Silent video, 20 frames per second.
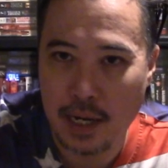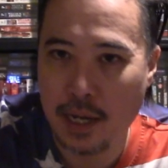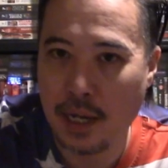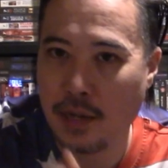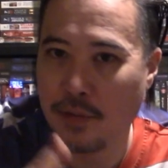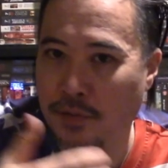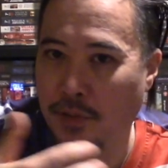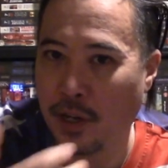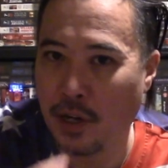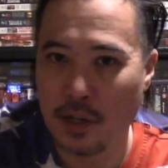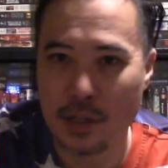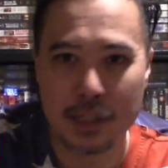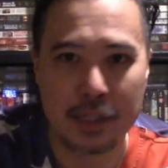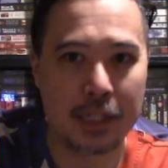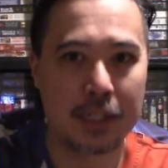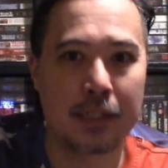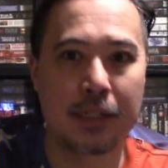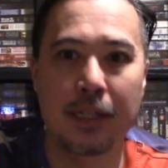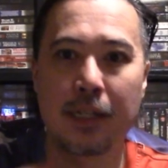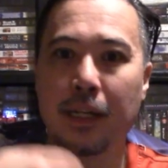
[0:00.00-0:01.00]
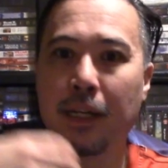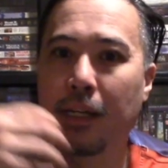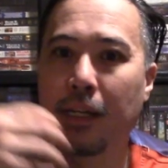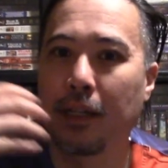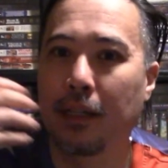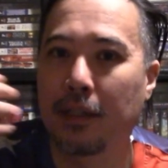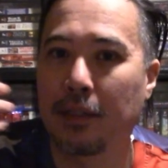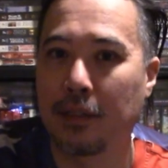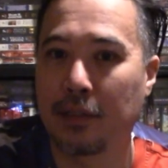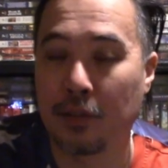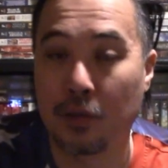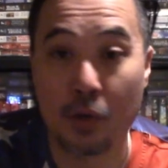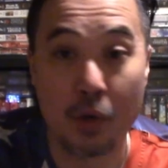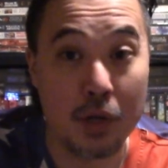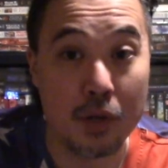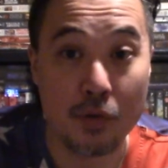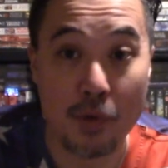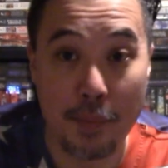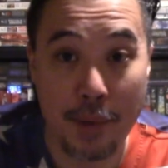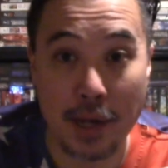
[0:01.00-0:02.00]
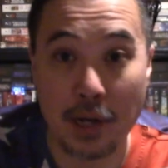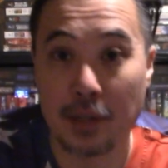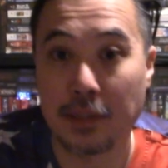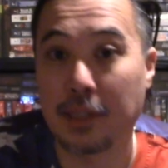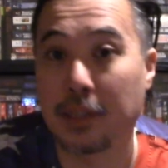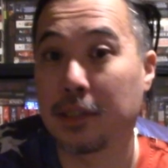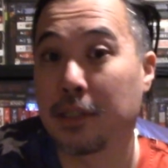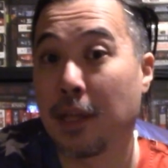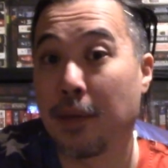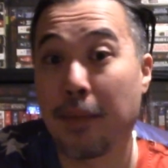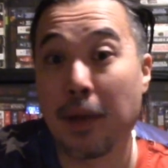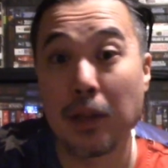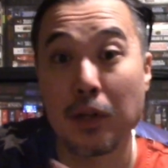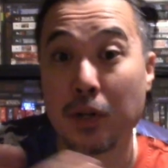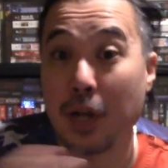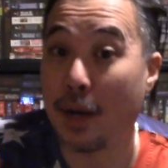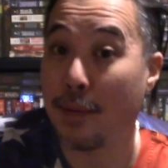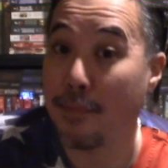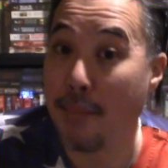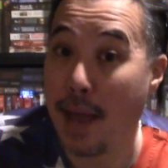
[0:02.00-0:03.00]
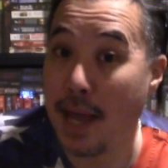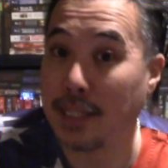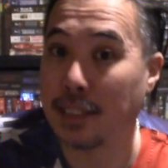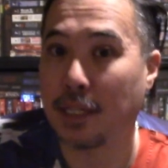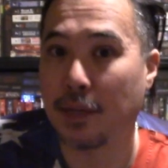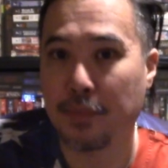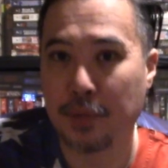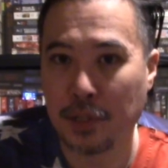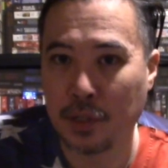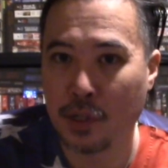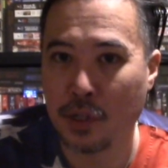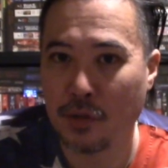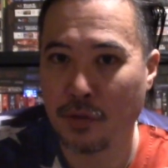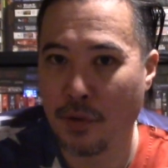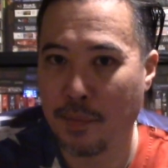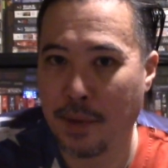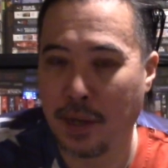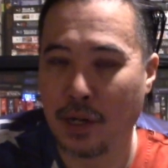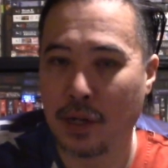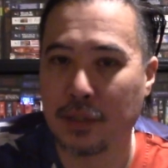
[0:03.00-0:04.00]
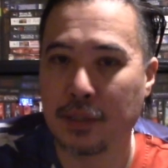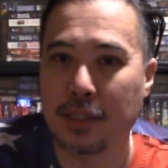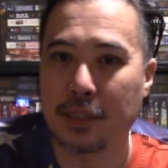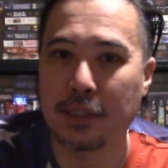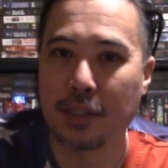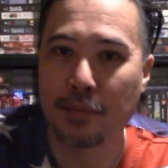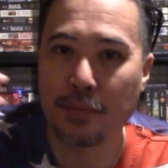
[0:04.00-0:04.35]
If they are autistic, they're going to remain autistic. They may learn how to mask it, but they're going to remain autistic.